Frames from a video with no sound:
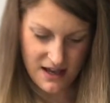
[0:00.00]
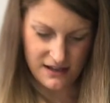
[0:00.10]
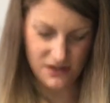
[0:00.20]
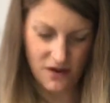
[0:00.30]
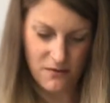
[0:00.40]

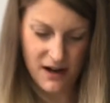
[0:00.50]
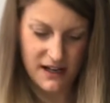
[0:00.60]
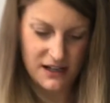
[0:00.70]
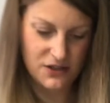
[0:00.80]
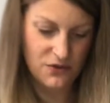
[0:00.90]
So I'm
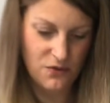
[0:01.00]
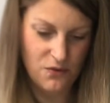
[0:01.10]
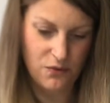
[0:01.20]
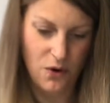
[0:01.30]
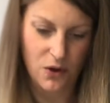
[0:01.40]
ready to
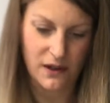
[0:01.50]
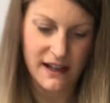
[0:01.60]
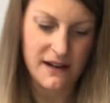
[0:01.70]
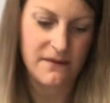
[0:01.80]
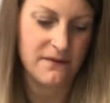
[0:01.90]
roll
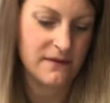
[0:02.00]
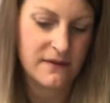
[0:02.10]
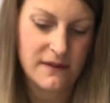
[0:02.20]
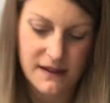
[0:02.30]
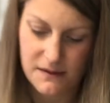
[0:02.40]
it.
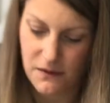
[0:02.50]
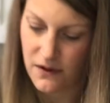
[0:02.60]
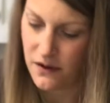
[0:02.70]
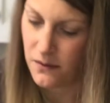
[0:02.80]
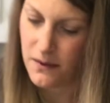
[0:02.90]
Let's move
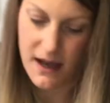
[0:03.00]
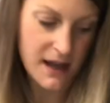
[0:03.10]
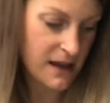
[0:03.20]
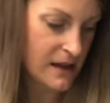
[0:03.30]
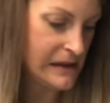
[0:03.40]
out of the
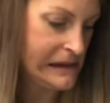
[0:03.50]
way.